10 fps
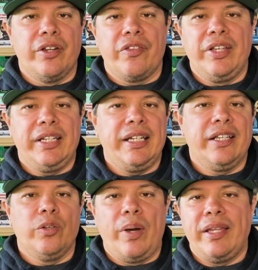and their
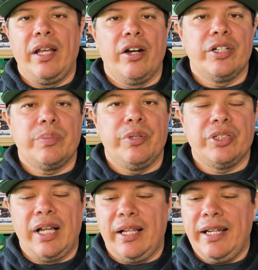thinking and the way they are as a
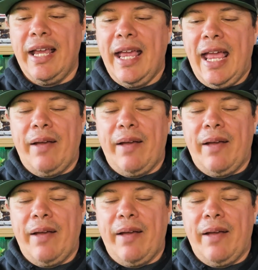personality,